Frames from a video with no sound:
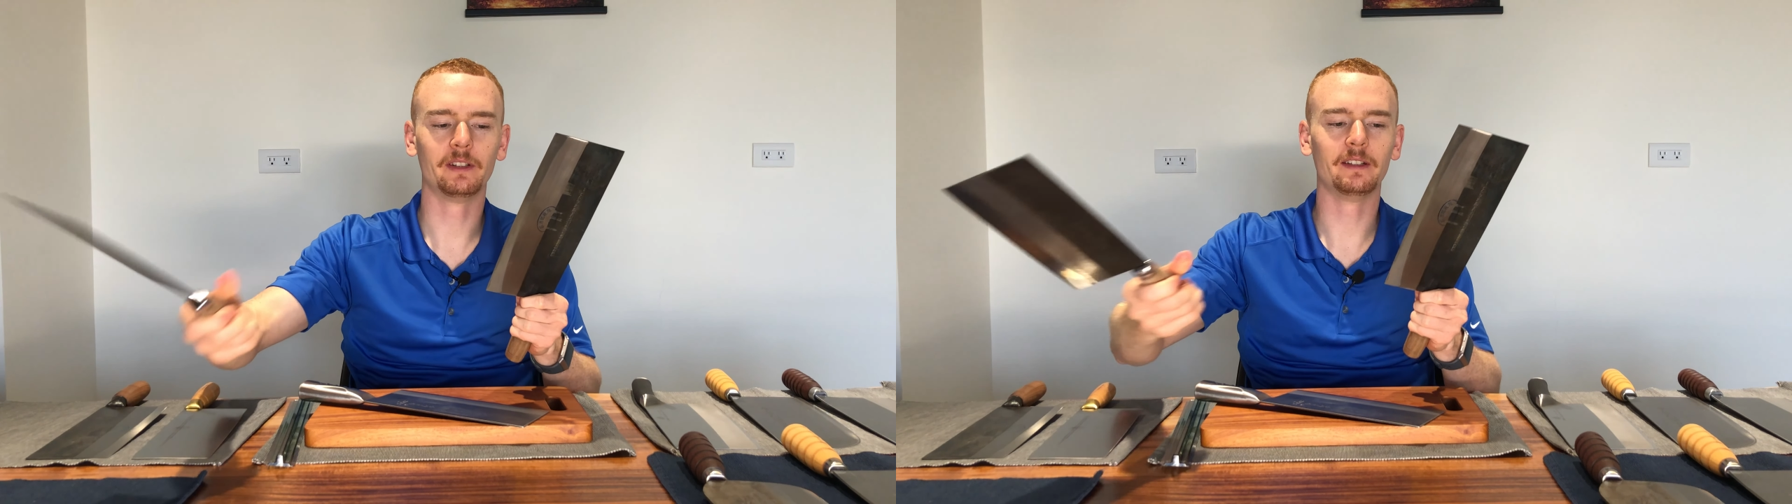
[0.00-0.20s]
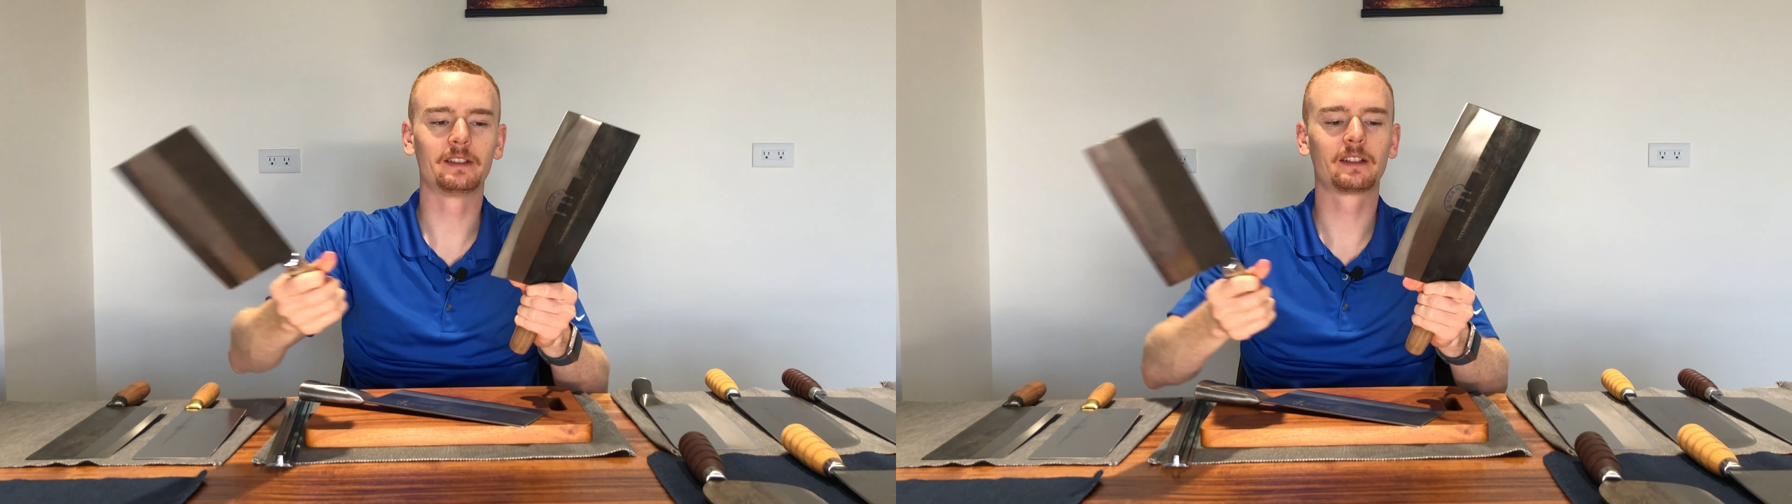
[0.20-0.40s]

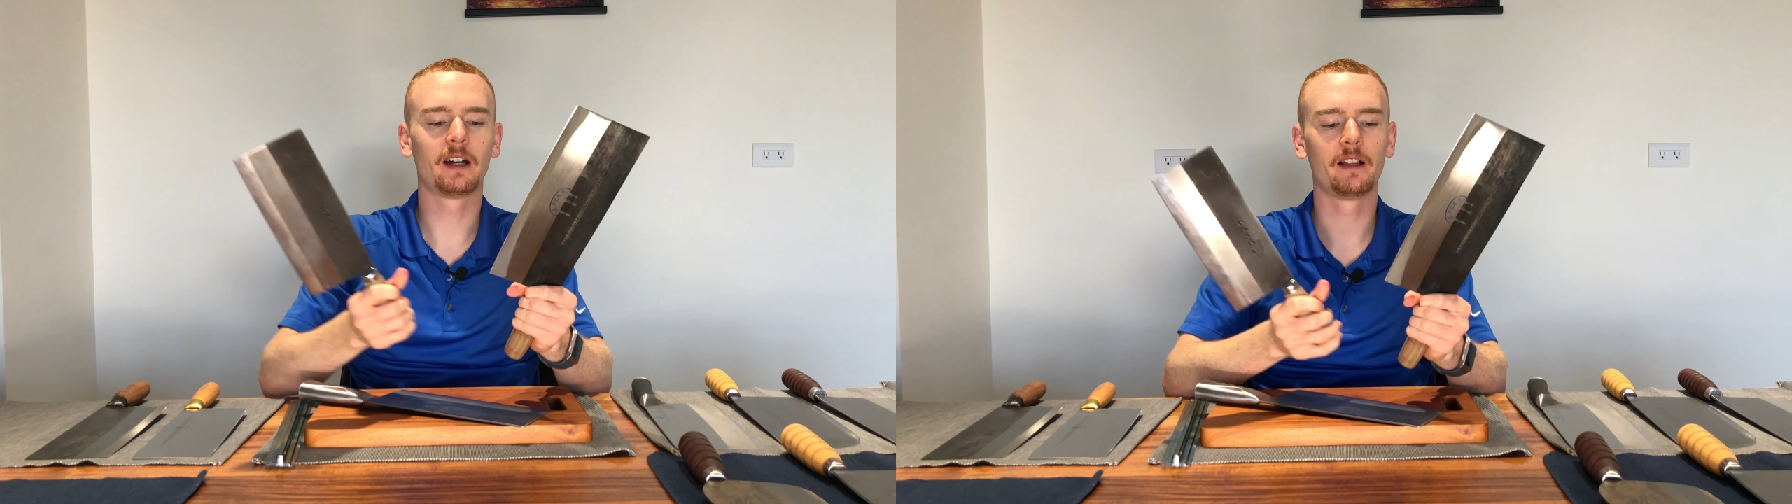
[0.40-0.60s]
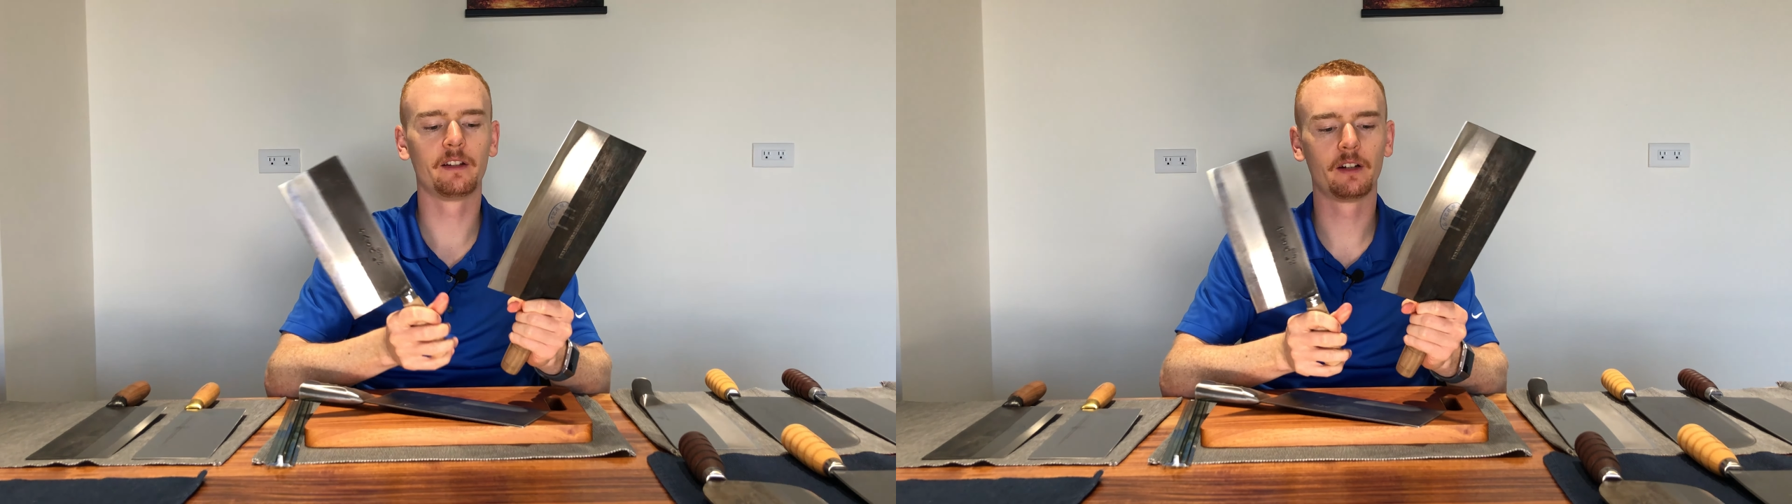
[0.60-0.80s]

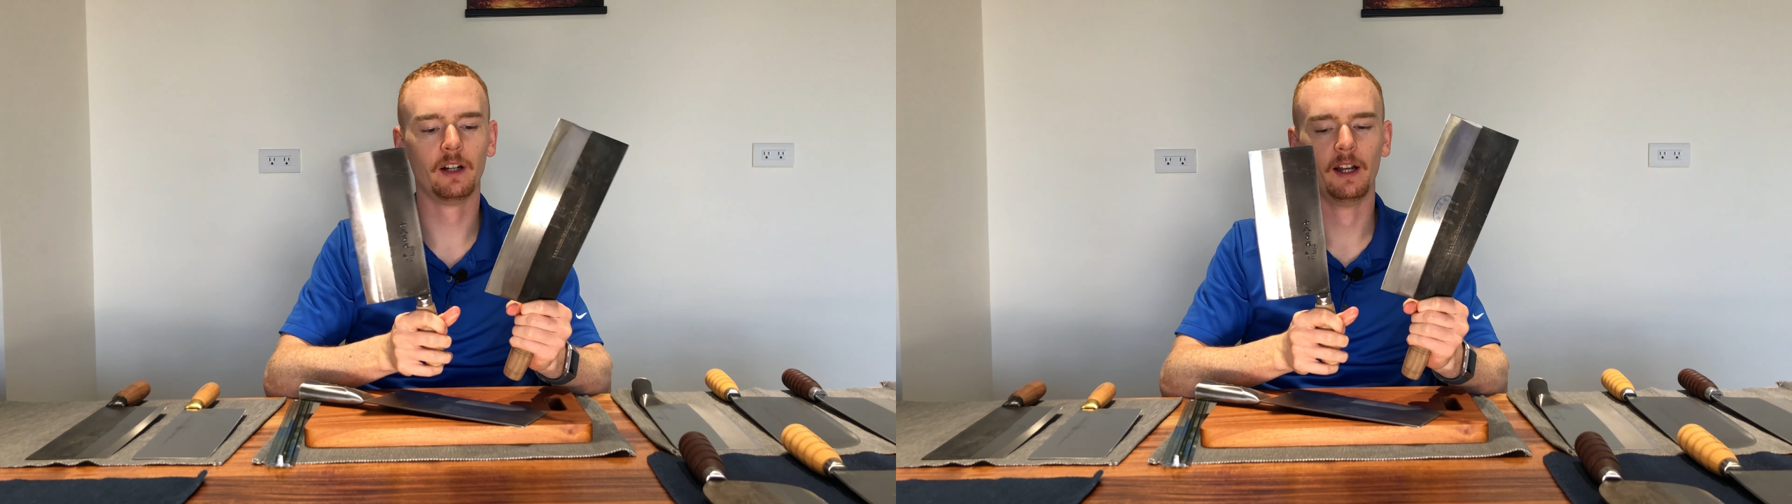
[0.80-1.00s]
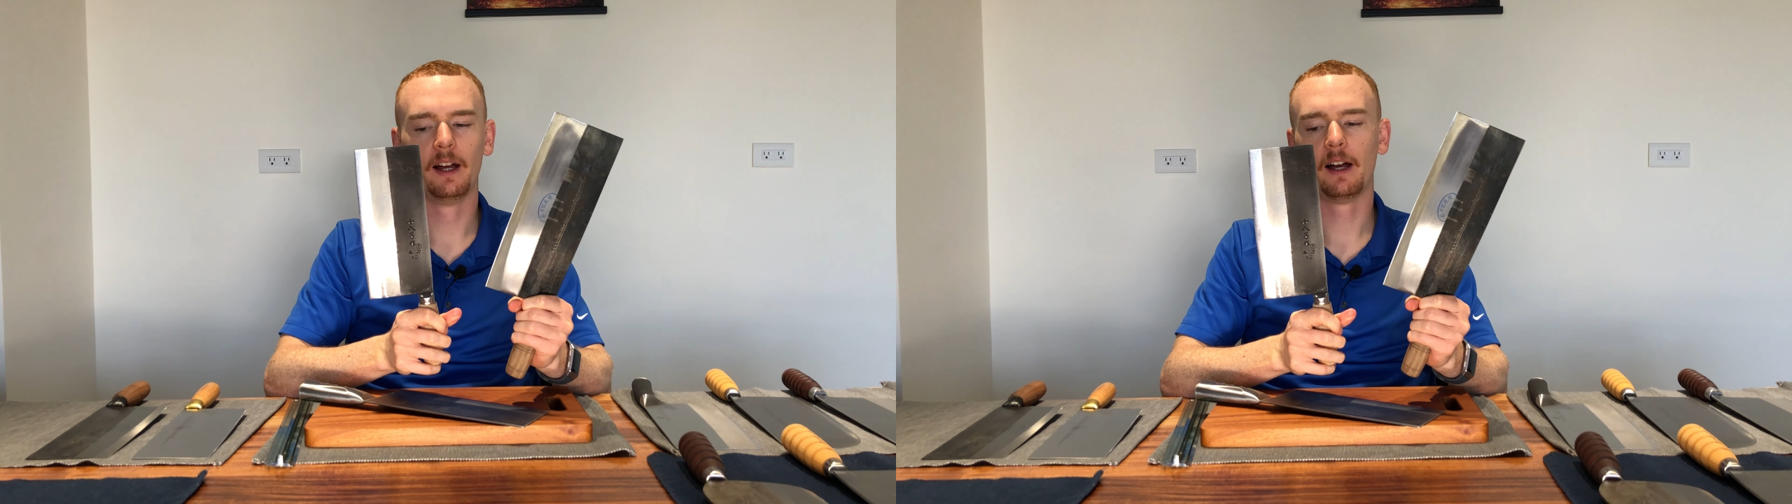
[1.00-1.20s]
discolor